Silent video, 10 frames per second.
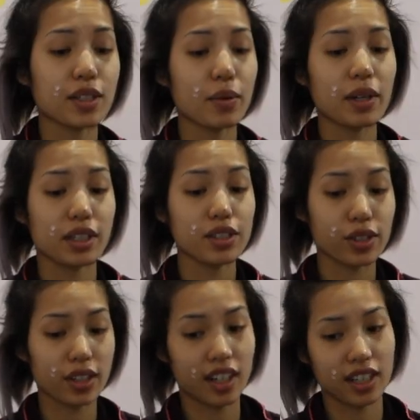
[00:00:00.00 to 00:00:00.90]
so I wanted to show
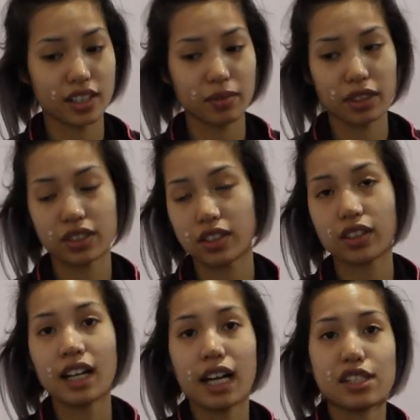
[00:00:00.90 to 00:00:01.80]
you guys something. So
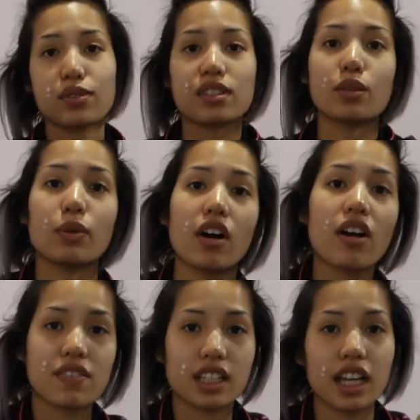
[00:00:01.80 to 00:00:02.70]
as you can see, we
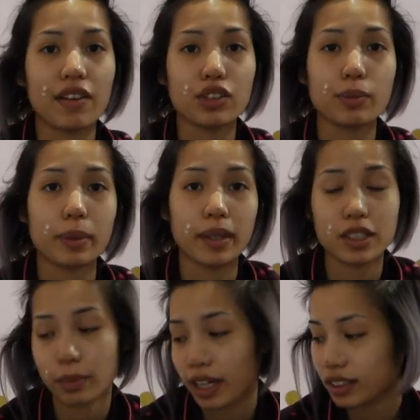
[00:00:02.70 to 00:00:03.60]
obviously have too many pairs
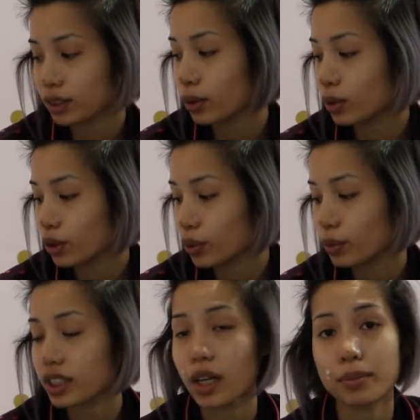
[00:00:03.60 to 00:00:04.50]
of pants. This whole load was
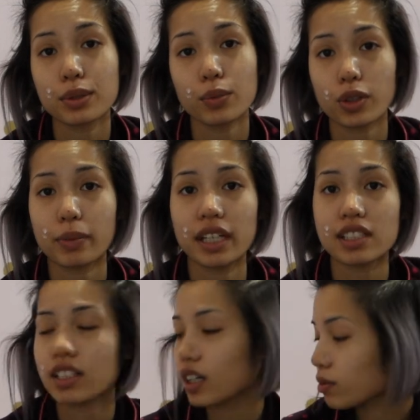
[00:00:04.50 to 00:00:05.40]
Hubs' work pants,
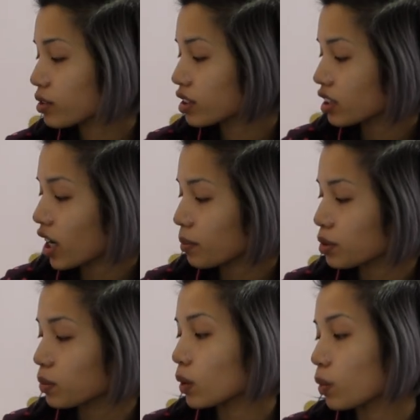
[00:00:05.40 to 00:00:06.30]
aside from just the top
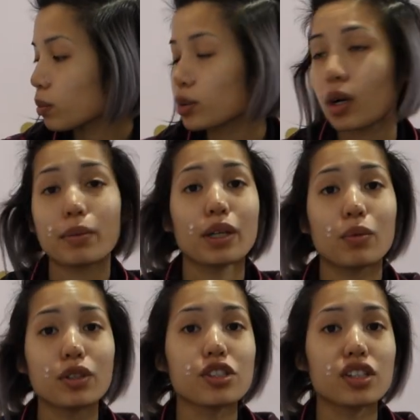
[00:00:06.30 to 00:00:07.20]
two being one pajama pant,
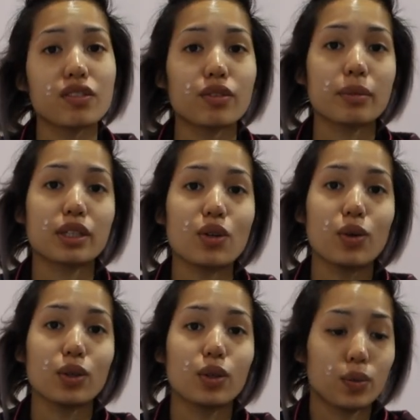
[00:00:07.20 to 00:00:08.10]
one jean for me. This
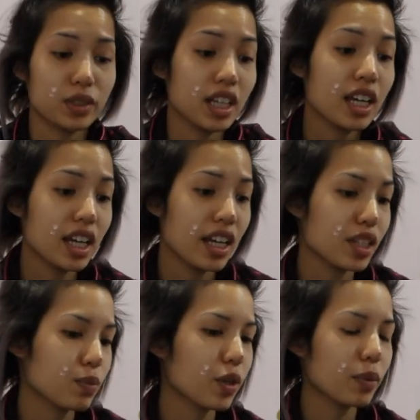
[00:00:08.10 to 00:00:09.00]
whole load was his
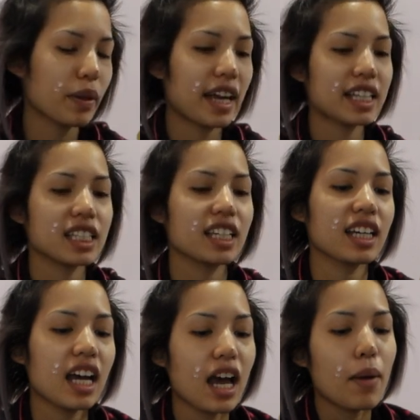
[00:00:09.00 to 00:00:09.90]
work pants.
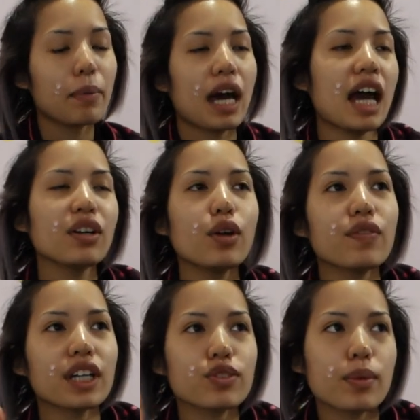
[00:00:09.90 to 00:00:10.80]
But I don't know if you
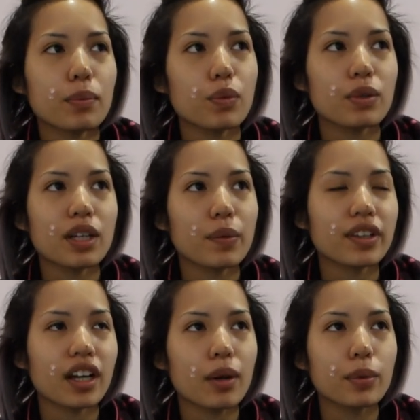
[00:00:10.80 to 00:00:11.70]
guys remember, one time we were at
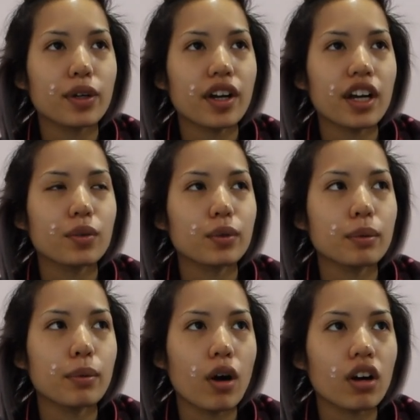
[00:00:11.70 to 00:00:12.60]
the airport and we
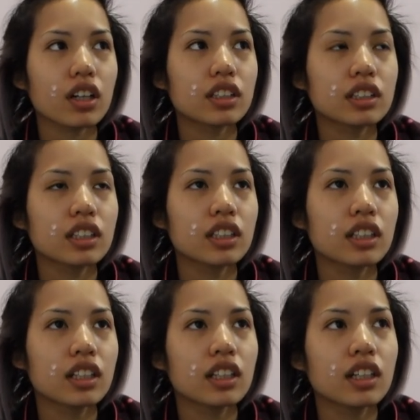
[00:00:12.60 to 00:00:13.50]
parked,
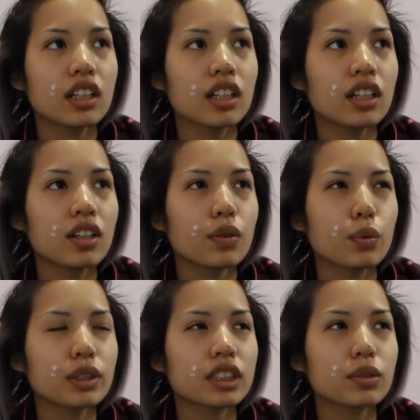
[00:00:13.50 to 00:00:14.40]
or
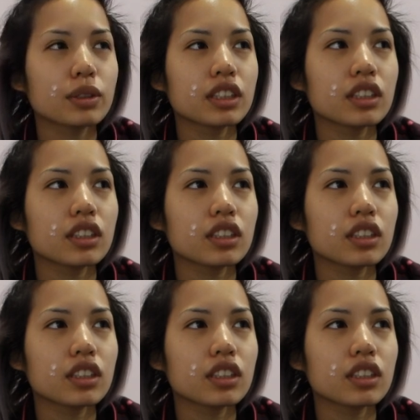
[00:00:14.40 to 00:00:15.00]
was it,